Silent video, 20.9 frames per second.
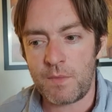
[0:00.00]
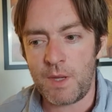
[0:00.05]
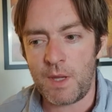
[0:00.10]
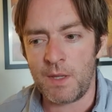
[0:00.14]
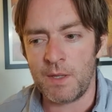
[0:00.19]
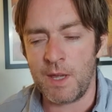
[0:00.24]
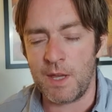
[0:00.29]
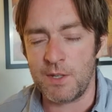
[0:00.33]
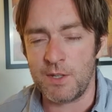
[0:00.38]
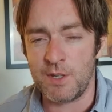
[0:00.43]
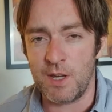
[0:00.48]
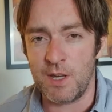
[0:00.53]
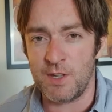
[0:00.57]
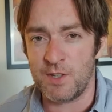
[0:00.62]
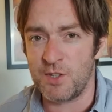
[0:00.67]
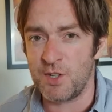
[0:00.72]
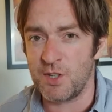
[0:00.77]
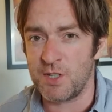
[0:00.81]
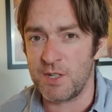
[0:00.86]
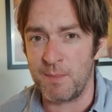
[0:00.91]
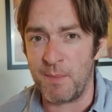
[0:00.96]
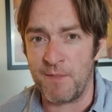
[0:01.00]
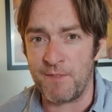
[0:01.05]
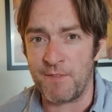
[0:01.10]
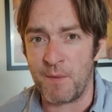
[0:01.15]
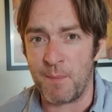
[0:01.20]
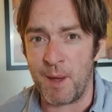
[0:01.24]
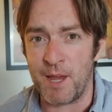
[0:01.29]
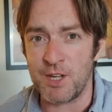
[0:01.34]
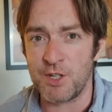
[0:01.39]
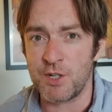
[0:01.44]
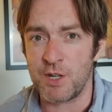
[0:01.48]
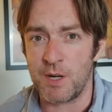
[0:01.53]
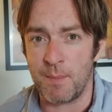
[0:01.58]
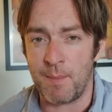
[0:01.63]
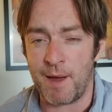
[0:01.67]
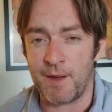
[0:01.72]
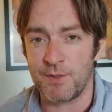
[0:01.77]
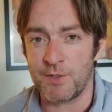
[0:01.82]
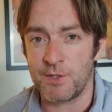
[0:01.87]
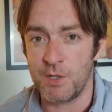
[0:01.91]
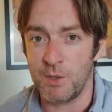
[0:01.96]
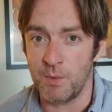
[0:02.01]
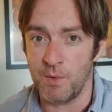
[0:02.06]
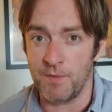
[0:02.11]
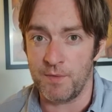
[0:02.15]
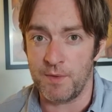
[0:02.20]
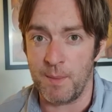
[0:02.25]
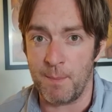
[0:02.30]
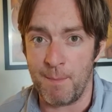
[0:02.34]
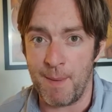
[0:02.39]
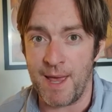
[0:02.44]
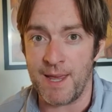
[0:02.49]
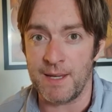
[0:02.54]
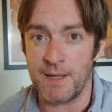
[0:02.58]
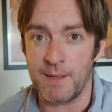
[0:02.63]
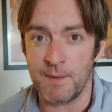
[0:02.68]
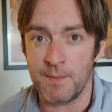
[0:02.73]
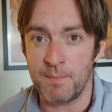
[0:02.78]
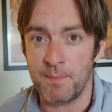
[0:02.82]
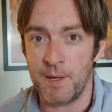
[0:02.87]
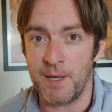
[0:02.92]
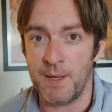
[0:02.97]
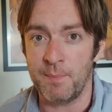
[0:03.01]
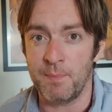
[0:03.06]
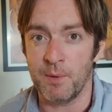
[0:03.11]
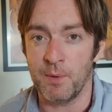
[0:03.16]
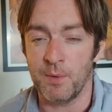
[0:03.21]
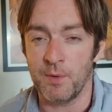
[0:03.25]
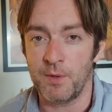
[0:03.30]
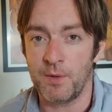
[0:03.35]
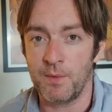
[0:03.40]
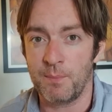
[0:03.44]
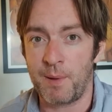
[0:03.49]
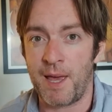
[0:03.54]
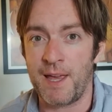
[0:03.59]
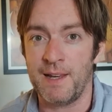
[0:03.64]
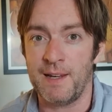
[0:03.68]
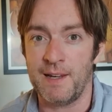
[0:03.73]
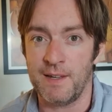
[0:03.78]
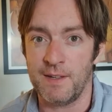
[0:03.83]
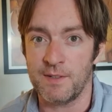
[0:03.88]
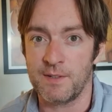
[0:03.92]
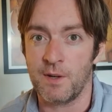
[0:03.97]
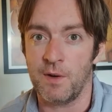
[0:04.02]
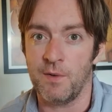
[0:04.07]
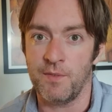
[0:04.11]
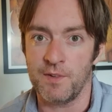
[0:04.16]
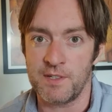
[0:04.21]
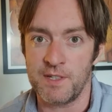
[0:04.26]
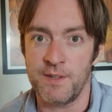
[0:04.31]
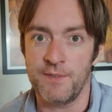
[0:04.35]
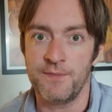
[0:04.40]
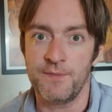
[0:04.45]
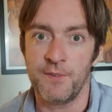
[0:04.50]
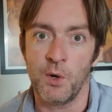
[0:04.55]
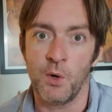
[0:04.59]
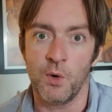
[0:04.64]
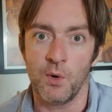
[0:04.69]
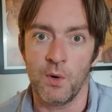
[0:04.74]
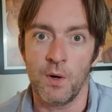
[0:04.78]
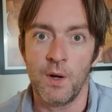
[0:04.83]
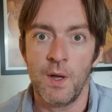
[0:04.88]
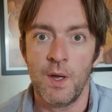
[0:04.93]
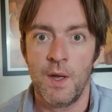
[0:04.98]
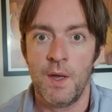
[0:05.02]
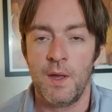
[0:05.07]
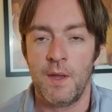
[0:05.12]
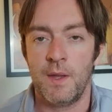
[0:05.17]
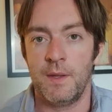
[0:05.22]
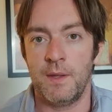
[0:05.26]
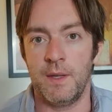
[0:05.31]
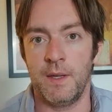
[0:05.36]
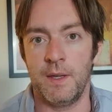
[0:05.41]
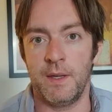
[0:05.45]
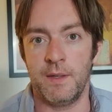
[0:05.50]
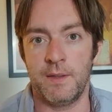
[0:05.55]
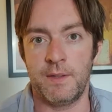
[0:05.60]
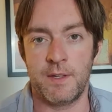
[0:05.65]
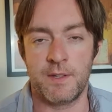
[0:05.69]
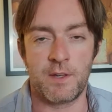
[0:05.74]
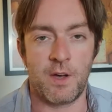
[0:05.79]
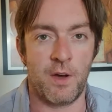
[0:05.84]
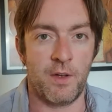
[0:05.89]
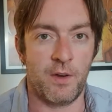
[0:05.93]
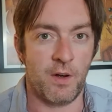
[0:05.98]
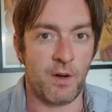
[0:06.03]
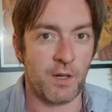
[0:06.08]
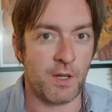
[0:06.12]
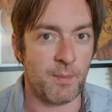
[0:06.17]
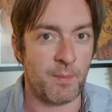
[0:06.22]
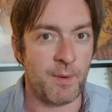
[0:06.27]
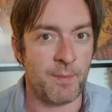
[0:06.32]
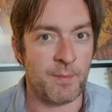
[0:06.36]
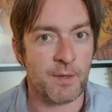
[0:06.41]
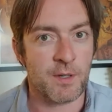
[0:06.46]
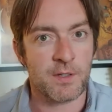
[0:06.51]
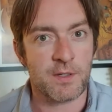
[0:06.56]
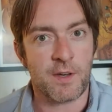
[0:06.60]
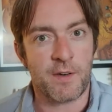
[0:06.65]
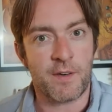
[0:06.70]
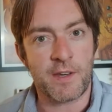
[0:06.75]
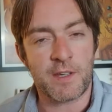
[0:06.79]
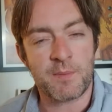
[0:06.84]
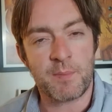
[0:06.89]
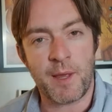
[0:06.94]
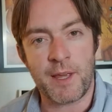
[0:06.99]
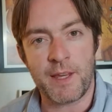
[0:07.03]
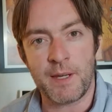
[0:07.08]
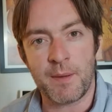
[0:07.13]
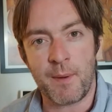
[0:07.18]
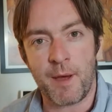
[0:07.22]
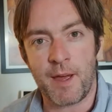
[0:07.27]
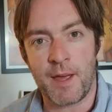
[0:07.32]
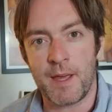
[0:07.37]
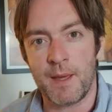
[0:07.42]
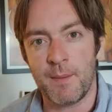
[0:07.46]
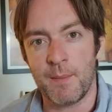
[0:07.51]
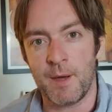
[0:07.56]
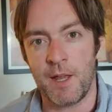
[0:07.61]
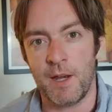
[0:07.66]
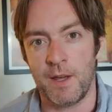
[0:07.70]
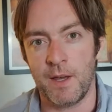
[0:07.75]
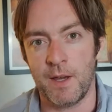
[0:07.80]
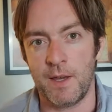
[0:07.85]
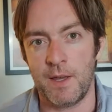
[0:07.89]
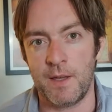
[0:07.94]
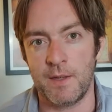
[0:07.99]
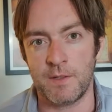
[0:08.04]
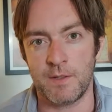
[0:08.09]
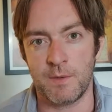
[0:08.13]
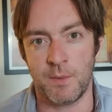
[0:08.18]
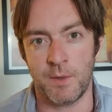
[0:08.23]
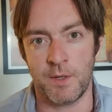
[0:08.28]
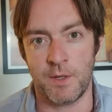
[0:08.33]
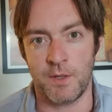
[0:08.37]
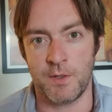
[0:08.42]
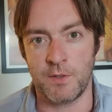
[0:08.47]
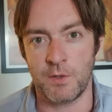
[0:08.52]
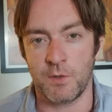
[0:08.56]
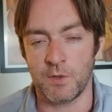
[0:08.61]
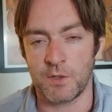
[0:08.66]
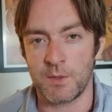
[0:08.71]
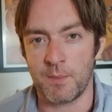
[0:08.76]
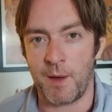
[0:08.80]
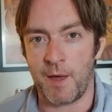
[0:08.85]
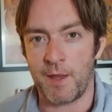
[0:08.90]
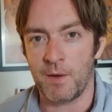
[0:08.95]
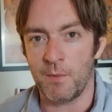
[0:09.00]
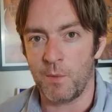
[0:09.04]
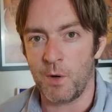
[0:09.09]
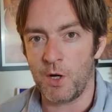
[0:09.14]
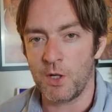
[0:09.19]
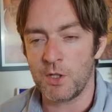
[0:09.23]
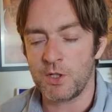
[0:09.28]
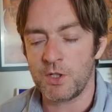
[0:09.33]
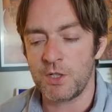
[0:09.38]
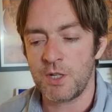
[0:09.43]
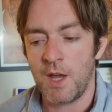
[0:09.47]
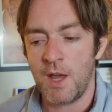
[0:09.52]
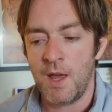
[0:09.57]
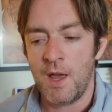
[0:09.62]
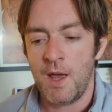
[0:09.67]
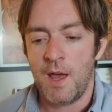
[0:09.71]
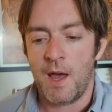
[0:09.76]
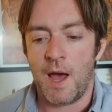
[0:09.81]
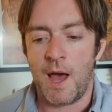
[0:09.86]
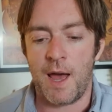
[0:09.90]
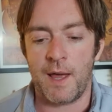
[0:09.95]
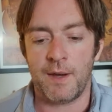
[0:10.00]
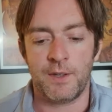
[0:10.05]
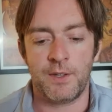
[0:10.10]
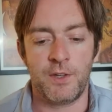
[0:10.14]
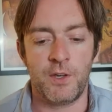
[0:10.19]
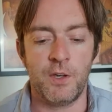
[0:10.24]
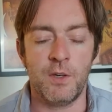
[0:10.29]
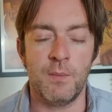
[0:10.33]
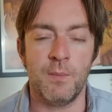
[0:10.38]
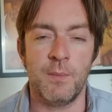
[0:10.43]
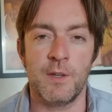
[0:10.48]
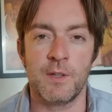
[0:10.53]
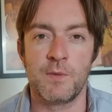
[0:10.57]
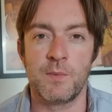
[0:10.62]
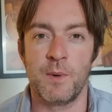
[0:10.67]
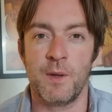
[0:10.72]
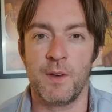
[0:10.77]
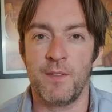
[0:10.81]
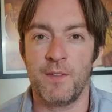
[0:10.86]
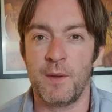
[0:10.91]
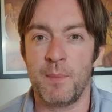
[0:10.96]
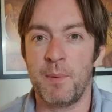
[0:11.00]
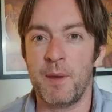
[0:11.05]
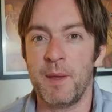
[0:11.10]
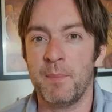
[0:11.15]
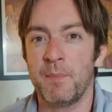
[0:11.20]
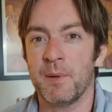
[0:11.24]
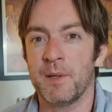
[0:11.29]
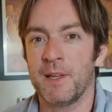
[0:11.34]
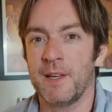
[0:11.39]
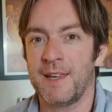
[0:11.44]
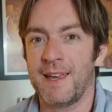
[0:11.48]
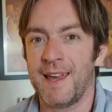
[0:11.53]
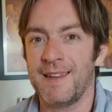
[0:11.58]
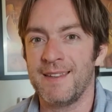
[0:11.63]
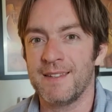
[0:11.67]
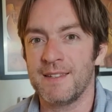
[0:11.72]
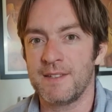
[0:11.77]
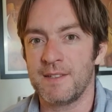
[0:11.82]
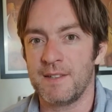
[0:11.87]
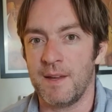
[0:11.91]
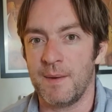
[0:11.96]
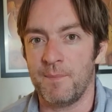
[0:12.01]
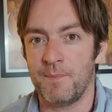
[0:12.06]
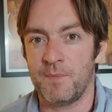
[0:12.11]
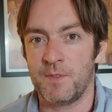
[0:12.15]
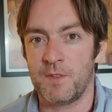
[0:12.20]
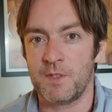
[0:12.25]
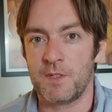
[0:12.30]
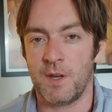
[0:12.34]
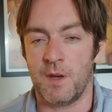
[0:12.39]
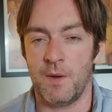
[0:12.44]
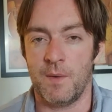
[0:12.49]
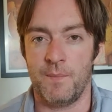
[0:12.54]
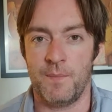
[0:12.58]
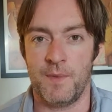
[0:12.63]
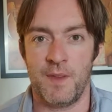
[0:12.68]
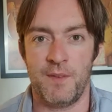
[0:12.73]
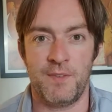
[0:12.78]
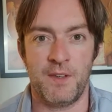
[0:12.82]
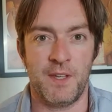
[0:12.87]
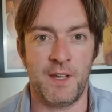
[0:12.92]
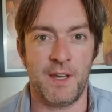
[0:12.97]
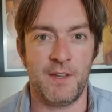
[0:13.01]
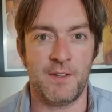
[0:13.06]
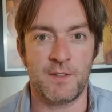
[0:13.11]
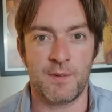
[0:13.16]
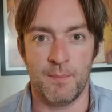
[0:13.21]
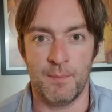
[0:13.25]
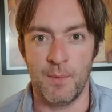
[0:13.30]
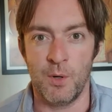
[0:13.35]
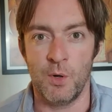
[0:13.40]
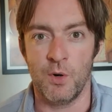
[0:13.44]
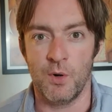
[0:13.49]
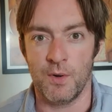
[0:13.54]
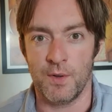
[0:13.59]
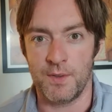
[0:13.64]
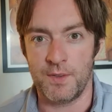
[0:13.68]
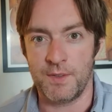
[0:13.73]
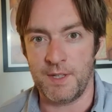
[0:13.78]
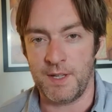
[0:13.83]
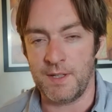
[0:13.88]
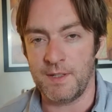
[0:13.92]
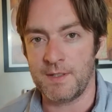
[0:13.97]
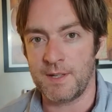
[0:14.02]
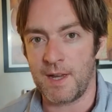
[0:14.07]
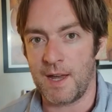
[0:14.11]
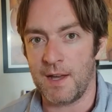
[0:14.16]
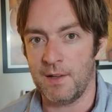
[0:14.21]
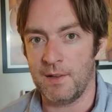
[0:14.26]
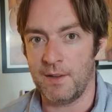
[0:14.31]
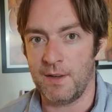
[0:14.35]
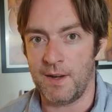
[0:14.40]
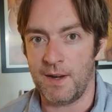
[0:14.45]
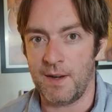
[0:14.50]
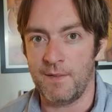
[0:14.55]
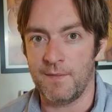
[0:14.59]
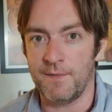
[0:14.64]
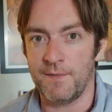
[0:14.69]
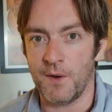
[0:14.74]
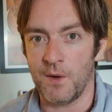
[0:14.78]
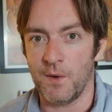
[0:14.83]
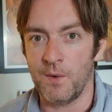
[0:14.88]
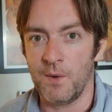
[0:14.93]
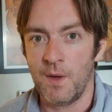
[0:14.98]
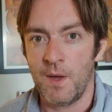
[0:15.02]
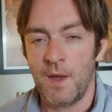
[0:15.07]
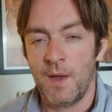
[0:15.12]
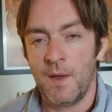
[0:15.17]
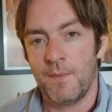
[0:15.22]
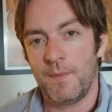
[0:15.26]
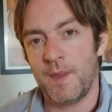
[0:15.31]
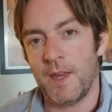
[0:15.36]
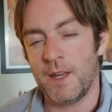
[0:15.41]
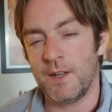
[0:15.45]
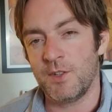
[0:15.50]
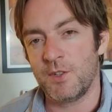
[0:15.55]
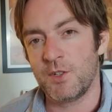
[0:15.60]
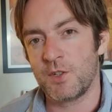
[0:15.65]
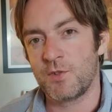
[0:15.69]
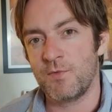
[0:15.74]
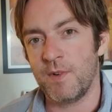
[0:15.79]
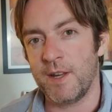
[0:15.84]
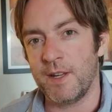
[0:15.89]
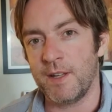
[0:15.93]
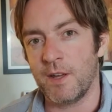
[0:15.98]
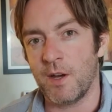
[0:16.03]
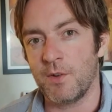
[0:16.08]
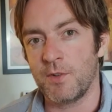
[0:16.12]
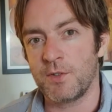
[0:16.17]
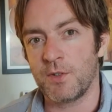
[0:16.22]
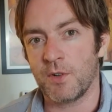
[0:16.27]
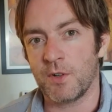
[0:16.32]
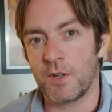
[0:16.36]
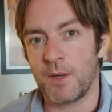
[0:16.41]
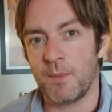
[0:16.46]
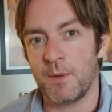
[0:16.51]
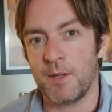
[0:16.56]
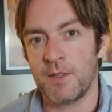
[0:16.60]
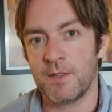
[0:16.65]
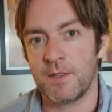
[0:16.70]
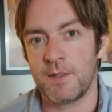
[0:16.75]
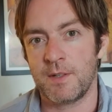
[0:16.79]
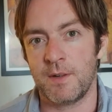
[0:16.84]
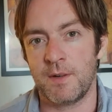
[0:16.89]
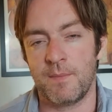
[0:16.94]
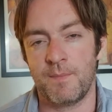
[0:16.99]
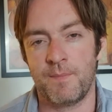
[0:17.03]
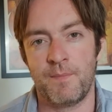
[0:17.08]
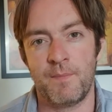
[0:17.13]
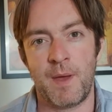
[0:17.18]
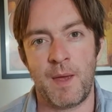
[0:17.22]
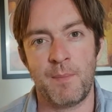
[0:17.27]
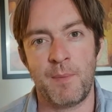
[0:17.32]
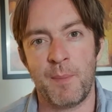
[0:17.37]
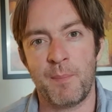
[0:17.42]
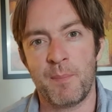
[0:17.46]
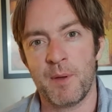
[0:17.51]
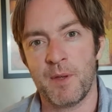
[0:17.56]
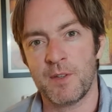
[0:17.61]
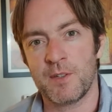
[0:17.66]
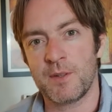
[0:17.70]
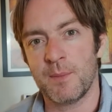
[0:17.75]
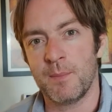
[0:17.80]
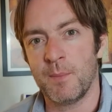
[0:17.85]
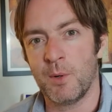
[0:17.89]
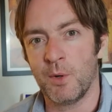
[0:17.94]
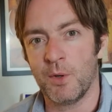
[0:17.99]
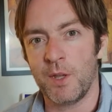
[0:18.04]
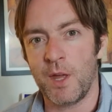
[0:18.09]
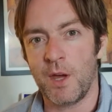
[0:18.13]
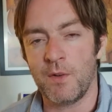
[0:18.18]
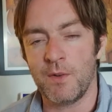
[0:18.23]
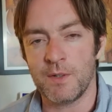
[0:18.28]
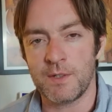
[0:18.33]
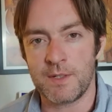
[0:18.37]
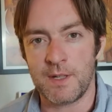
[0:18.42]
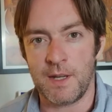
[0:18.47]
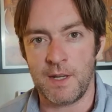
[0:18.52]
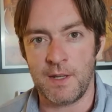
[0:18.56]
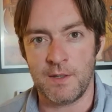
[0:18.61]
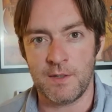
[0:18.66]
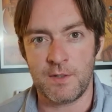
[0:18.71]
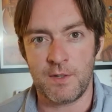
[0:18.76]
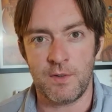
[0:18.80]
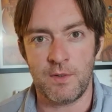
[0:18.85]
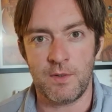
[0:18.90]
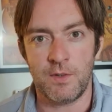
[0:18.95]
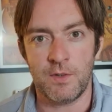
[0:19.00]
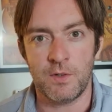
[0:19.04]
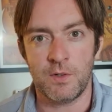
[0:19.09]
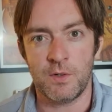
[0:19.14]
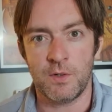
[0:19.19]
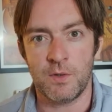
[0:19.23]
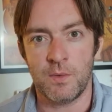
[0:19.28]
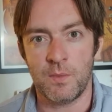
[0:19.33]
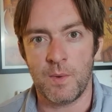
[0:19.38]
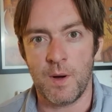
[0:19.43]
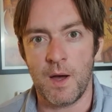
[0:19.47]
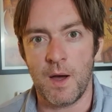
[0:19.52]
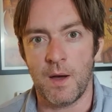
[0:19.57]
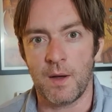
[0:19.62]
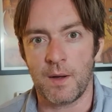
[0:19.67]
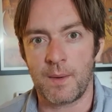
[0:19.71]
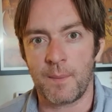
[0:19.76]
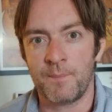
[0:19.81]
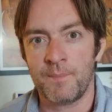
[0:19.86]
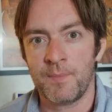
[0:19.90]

It's just some information about two of the main people. Paley's obviously for the design argument, because I explained about him earlier. He's the one that talked about the watch, and Hume is one of the people against it. So if you need some more detail and info, then just read those documents and maybe put some more notes into your work.